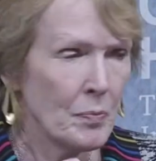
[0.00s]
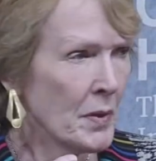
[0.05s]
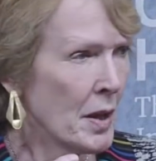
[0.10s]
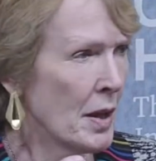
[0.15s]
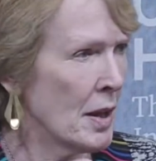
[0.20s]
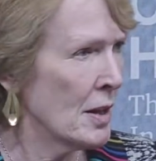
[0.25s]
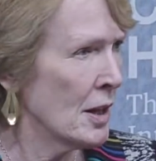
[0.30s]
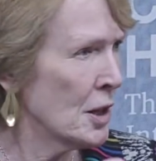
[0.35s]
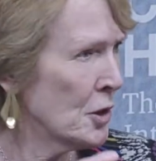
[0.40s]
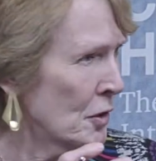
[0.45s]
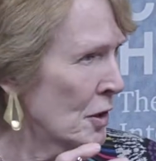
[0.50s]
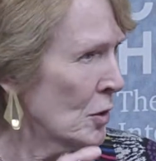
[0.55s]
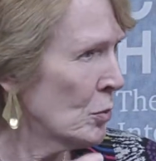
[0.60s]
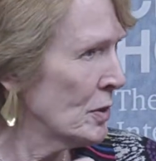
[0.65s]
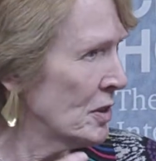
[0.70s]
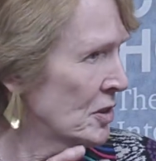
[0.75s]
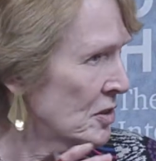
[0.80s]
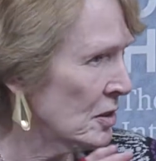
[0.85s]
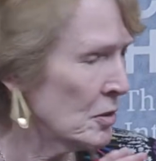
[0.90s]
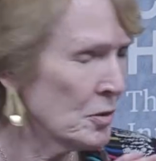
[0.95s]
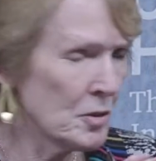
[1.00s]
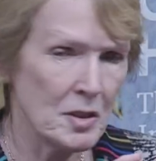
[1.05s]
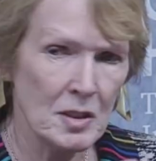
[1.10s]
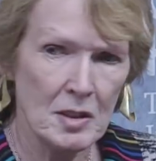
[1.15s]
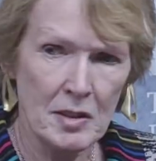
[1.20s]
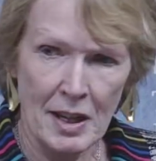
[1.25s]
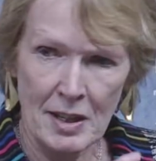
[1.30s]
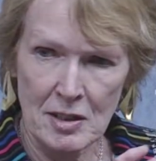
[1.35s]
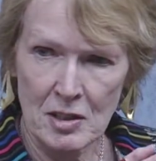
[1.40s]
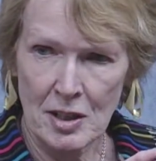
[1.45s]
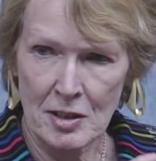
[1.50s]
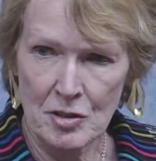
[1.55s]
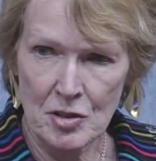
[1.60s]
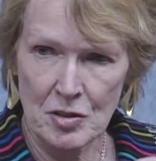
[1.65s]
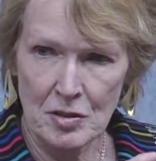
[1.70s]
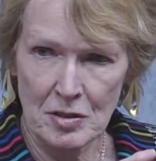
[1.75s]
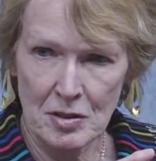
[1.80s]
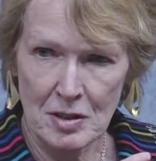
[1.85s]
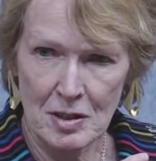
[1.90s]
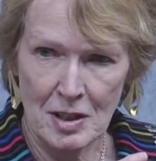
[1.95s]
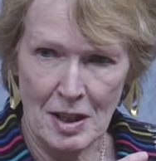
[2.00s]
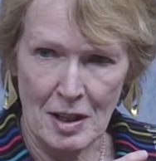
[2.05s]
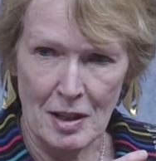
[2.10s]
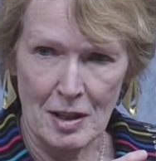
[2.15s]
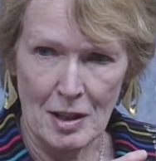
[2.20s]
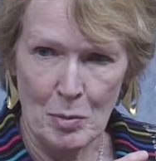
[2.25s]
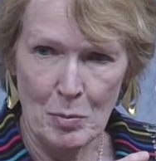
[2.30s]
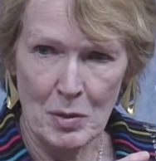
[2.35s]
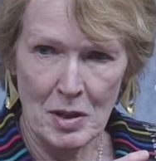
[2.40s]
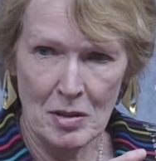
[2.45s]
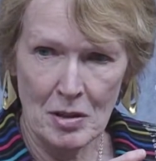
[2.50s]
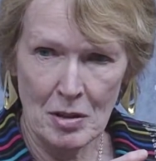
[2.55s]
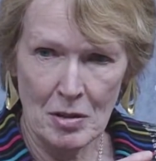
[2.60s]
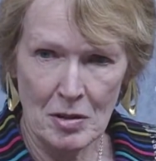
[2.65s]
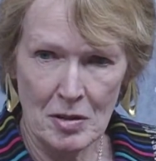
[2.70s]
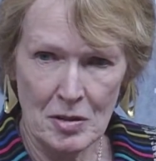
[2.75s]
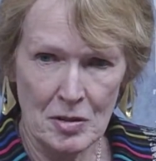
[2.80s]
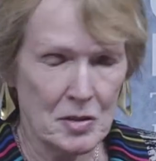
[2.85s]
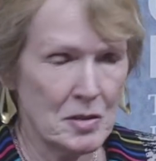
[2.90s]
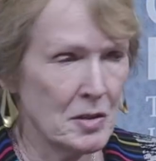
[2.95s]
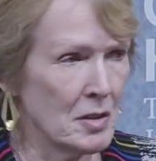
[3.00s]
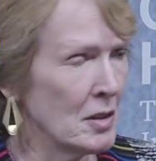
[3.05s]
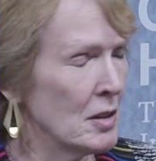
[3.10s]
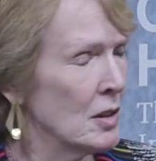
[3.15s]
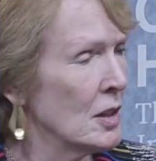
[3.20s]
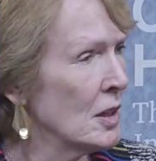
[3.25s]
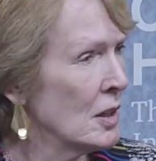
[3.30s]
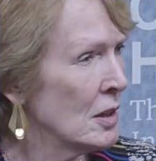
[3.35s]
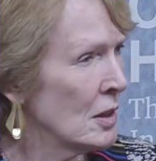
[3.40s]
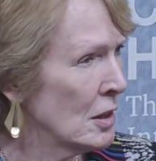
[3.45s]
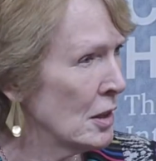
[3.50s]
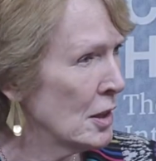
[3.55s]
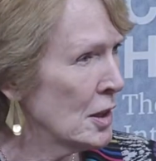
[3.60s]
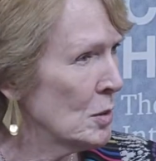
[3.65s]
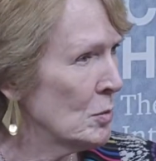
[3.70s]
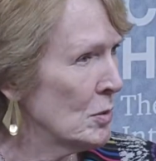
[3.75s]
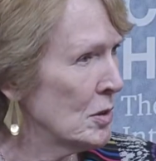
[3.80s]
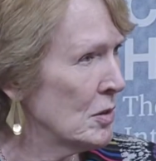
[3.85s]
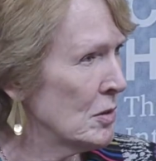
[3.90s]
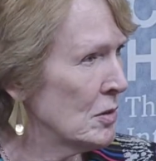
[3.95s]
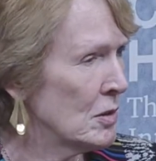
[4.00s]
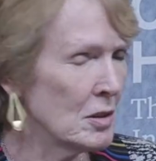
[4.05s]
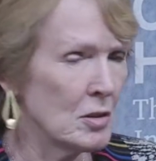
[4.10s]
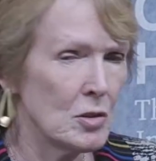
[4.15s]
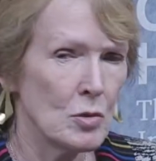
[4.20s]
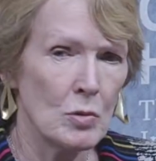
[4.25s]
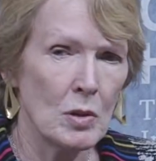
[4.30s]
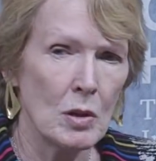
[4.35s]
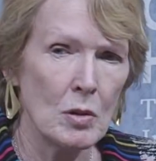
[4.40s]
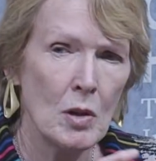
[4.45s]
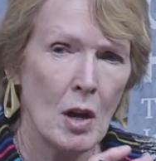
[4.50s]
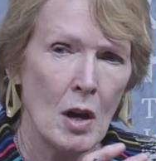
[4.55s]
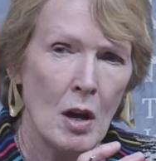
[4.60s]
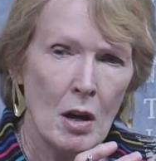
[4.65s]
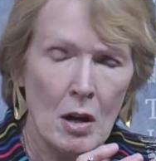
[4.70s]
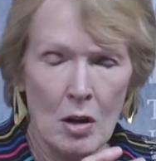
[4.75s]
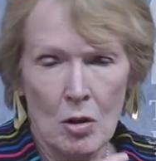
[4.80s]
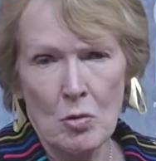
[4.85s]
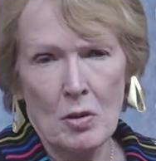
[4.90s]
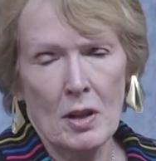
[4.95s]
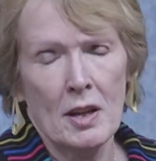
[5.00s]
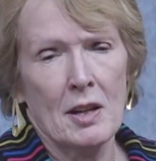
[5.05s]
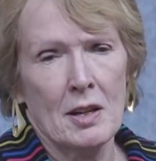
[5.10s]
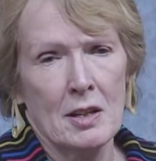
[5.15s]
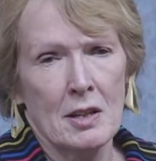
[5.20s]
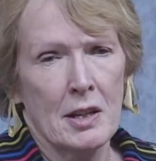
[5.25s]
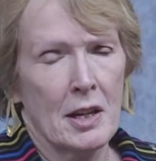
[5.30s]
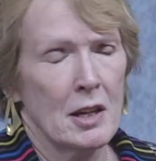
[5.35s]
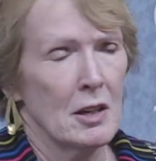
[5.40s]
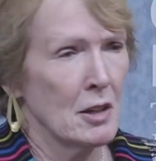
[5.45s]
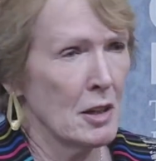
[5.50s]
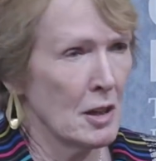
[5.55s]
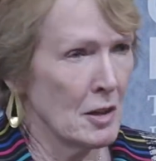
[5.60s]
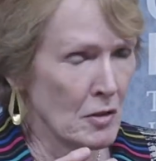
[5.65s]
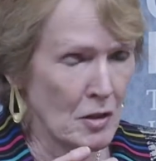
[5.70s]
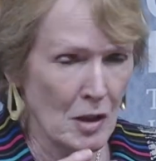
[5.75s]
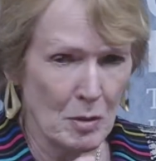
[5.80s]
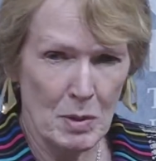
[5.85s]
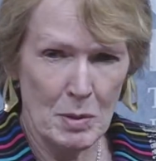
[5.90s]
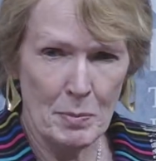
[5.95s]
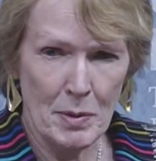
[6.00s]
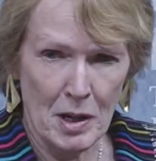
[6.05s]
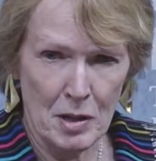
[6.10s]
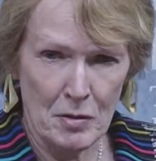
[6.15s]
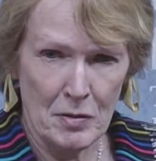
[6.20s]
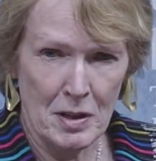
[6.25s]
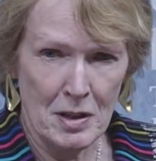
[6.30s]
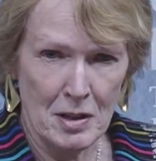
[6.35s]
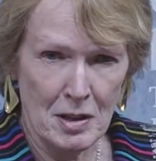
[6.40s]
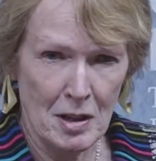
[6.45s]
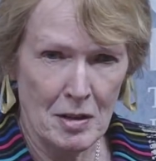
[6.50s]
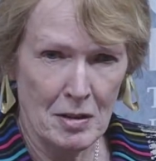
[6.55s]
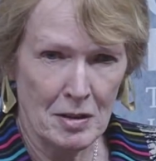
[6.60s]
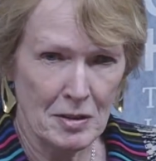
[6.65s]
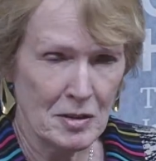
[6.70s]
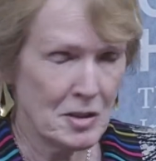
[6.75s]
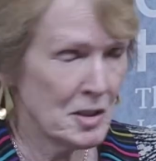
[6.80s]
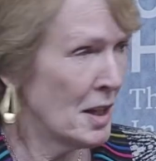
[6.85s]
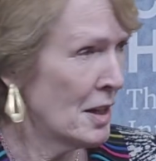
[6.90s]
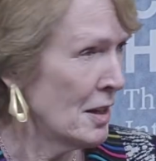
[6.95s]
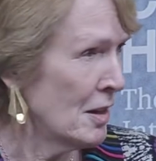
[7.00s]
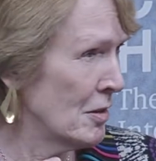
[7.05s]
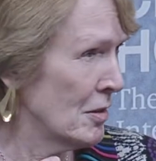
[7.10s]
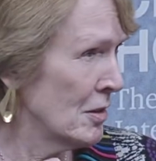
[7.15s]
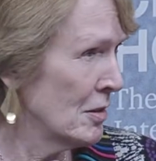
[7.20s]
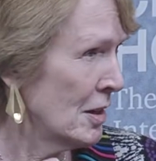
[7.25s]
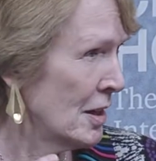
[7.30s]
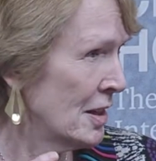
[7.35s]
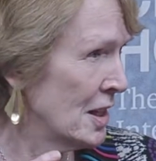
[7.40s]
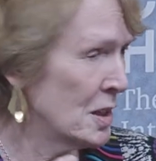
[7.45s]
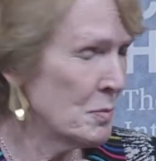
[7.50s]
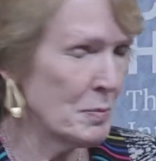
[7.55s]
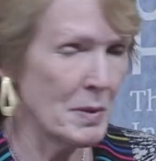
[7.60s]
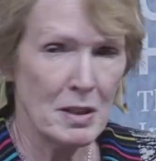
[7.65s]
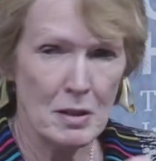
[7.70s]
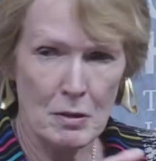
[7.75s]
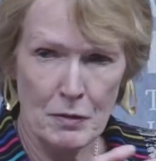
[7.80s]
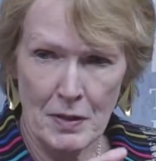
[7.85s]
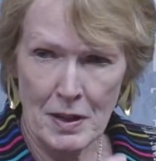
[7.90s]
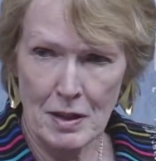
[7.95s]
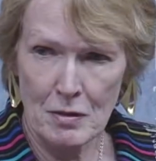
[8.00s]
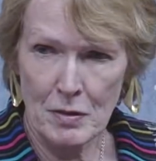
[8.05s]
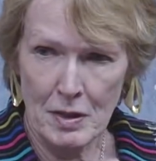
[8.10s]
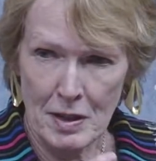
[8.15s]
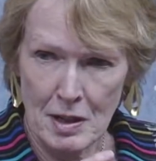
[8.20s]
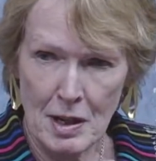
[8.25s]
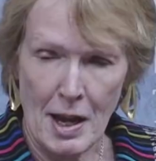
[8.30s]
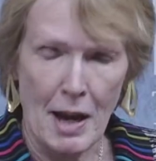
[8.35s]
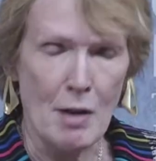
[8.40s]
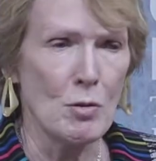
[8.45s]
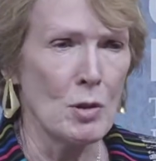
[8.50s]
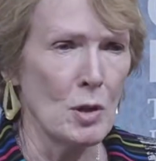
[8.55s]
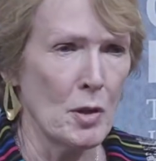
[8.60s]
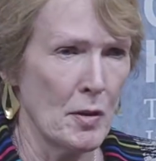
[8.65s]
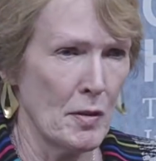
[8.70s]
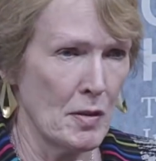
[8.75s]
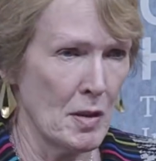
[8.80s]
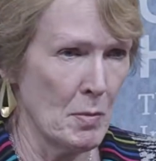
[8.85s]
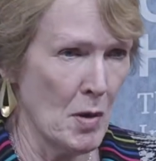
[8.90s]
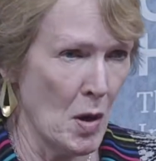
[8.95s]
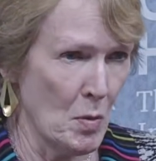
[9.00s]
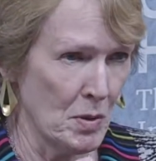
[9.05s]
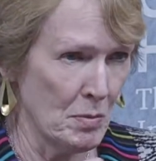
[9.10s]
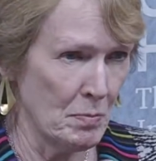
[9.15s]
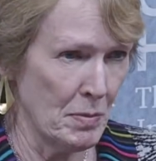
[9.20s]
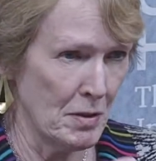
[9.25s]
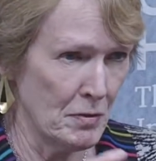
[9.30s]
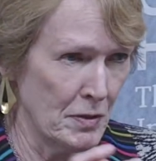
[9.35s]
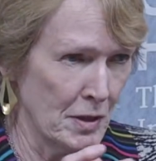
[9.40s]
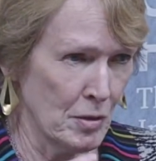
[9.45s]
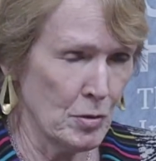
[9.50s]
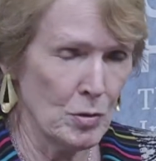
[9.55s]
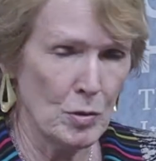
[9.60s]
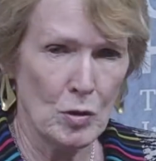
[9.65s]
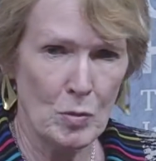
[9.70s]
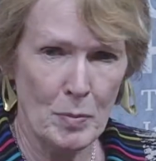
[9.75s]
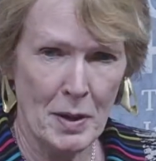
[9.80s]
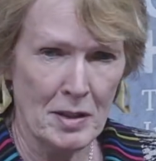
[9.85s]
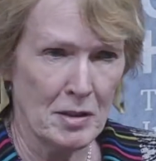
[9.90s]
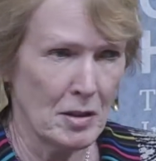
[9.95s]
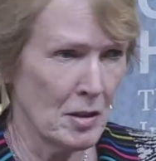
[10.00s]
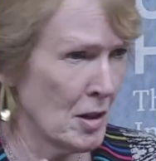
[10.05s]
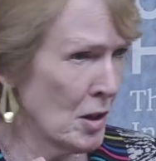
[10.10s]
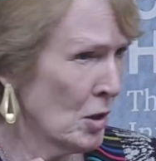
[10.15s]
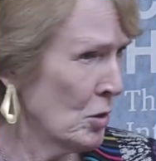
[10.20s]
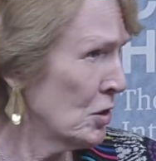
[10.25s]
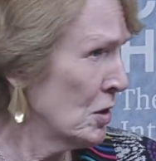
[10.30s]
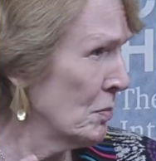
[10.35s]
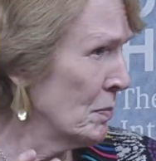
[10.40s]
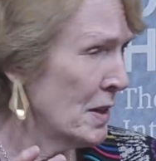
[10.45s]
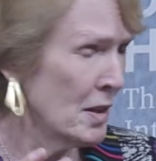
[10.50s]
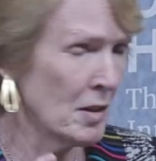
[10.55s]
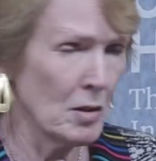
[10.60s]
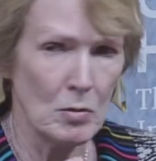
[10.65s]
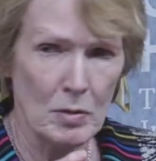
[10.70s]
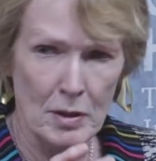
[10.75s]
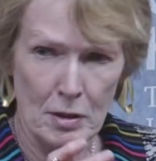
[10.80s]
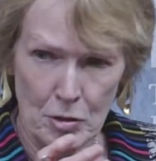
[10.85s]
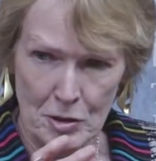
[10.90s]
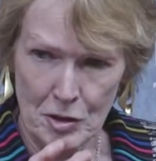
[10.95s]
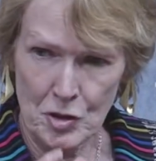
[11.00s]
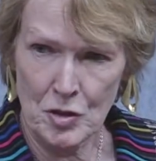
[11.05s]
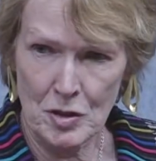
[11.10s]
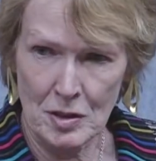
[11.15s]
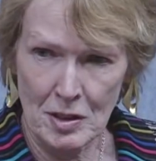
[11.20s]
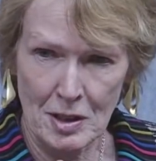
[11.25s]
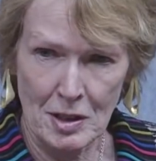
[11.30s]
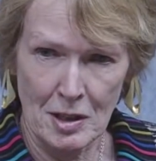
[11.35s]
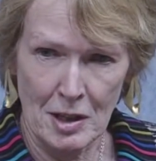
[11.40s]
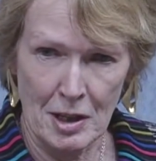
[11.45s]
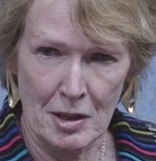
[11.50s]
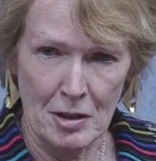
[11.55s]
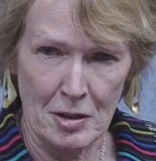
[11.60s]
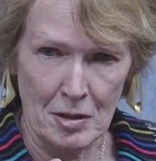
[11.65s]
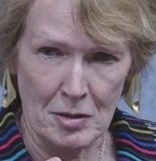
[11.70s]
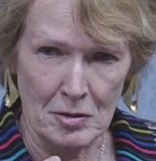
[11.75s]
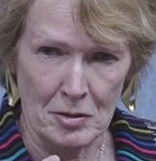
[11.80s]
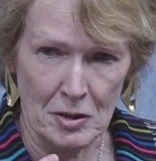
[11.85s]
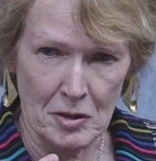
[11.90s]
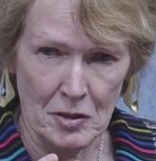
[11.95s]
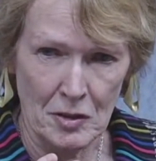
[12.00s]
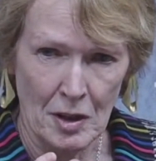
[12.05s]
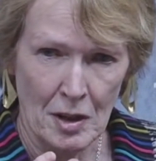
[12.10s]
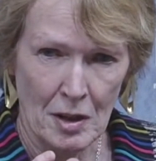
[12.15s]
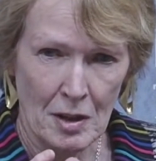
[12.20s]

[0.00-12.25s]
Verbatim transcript: And I think we still see that tension today. I mean, there is the argument that, you know, only Hungarians can be part of the Hungarian state, and, and it's being defined very narrowly at the moment by Viktor Orban and co. to mean only Christian Hungarians.